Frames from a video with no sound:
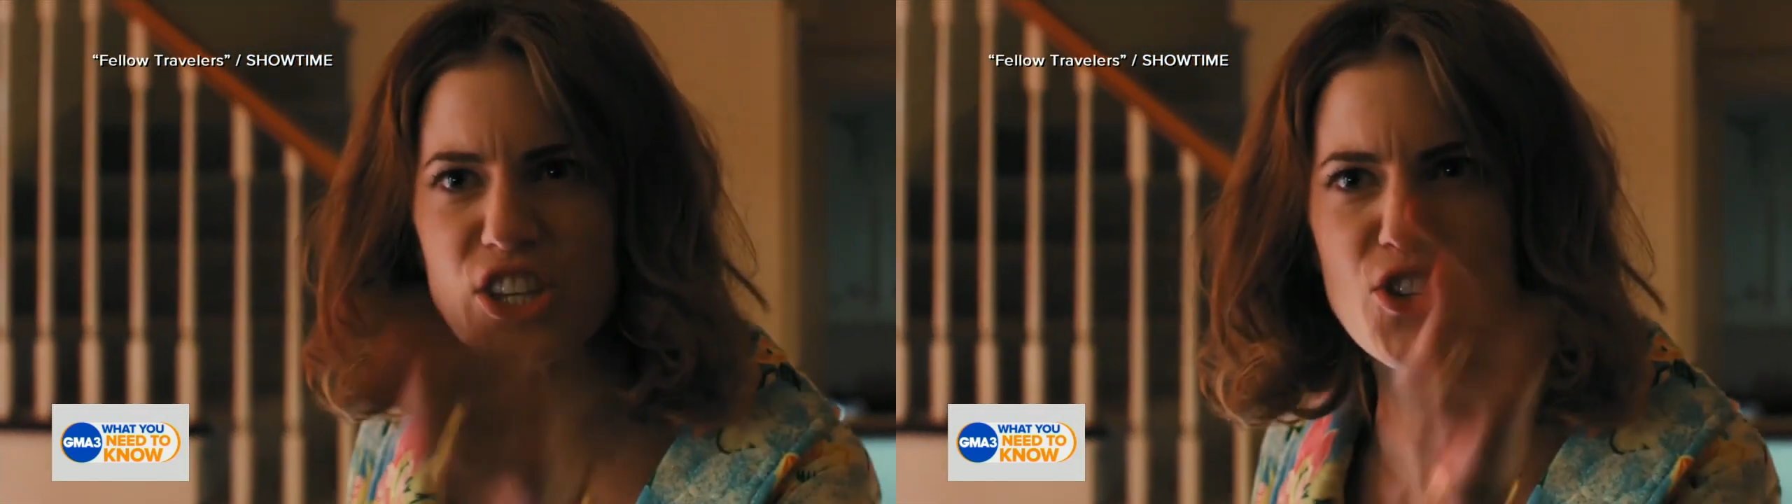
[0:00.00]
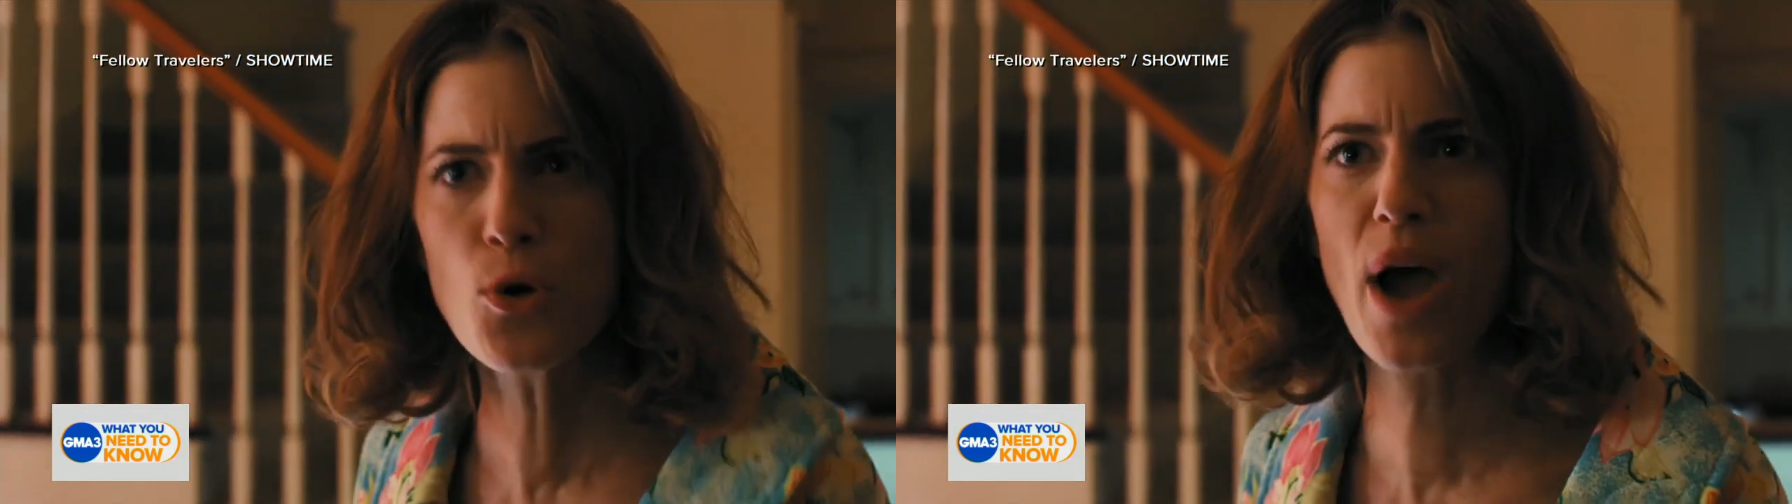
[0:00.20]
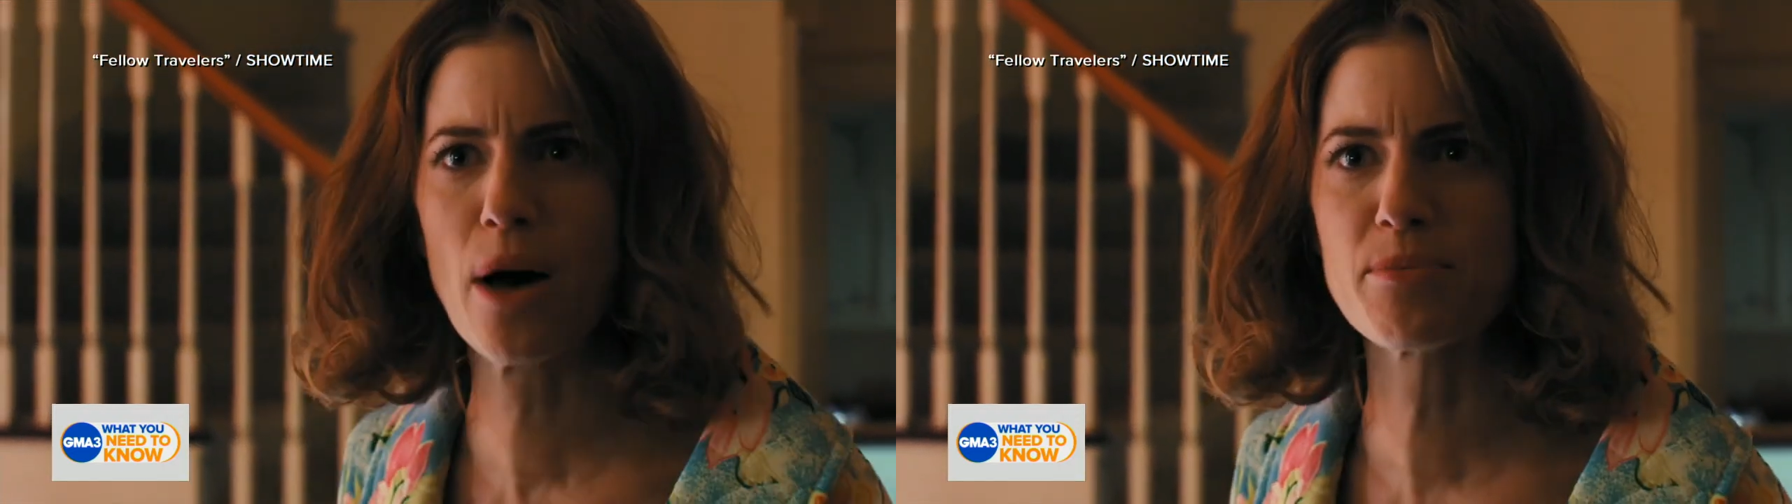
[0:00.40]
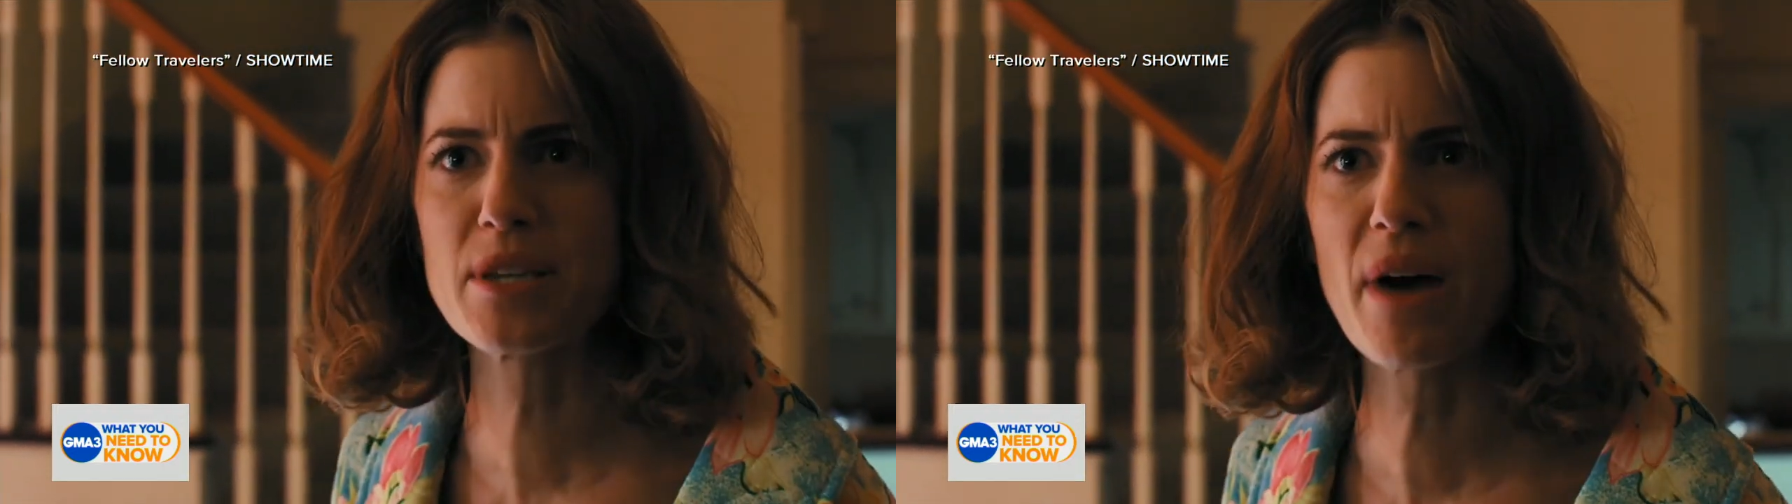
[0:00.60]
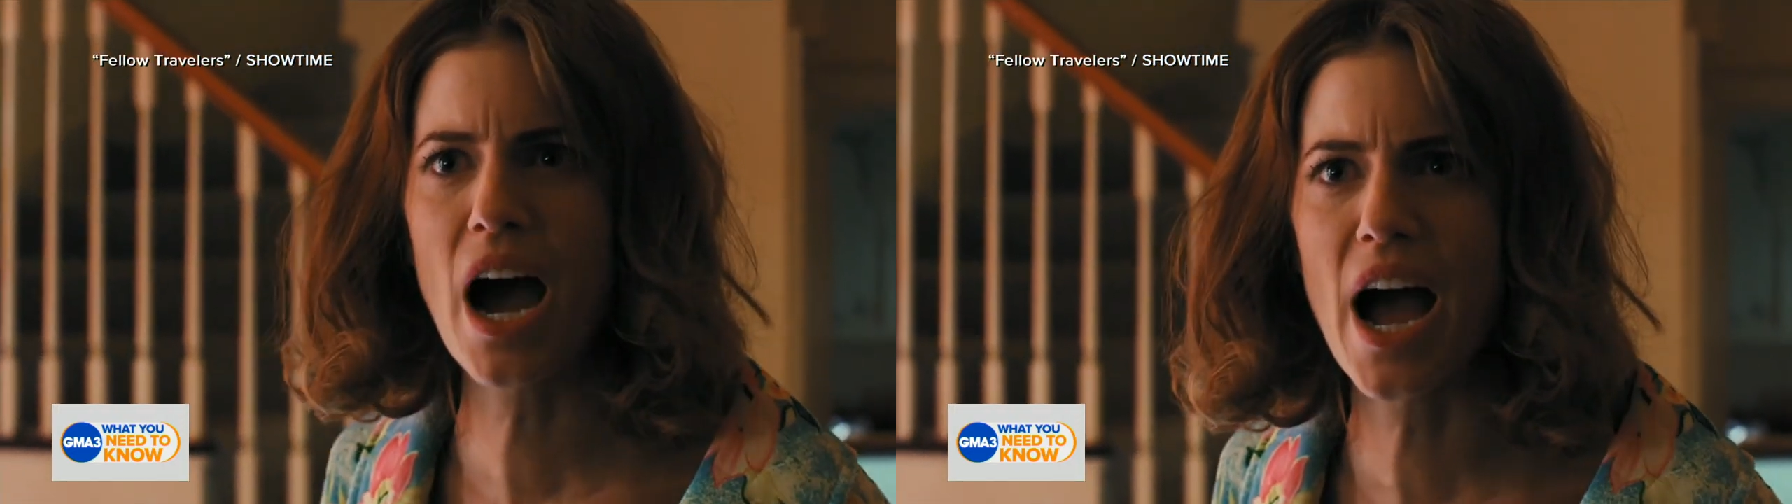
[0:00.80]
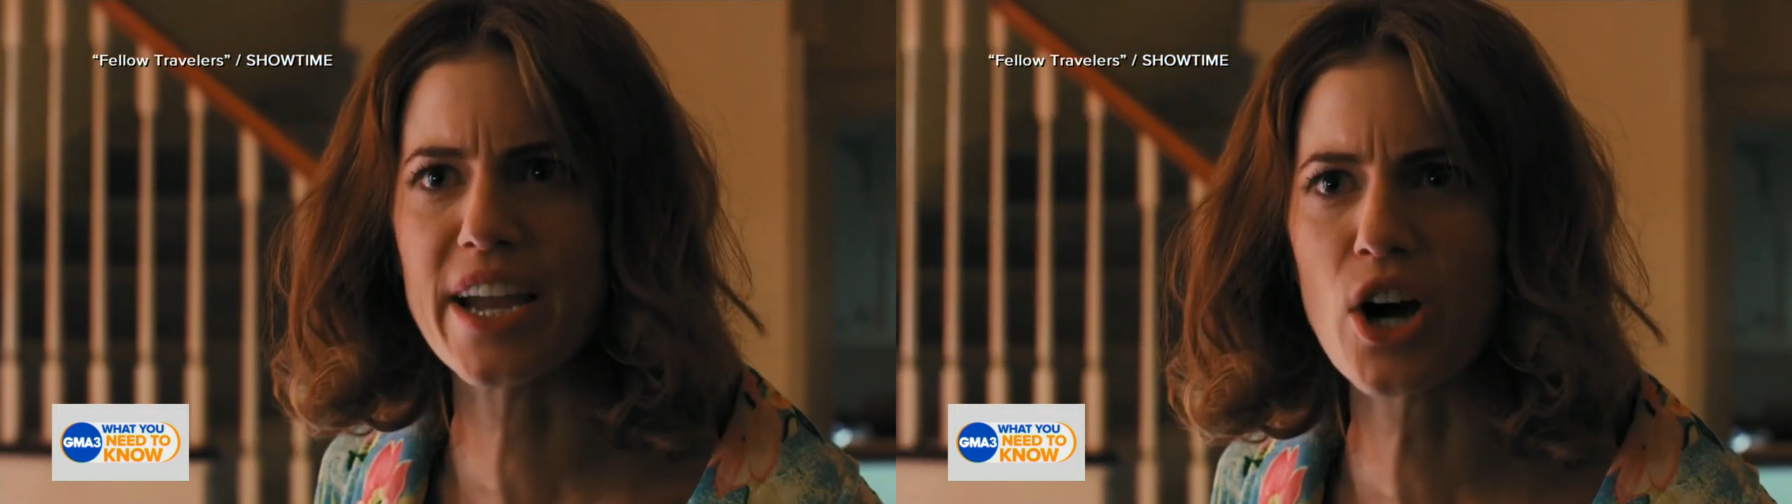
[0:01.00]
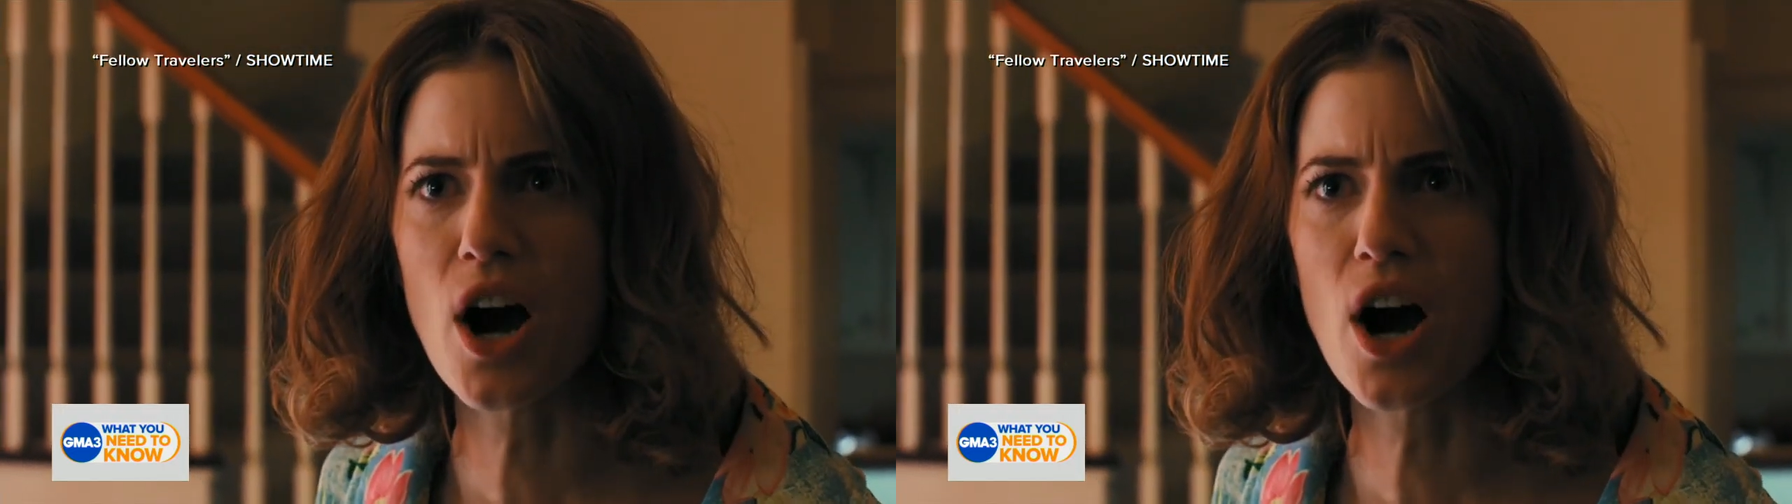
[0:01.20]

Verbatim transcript: and you helped him hide,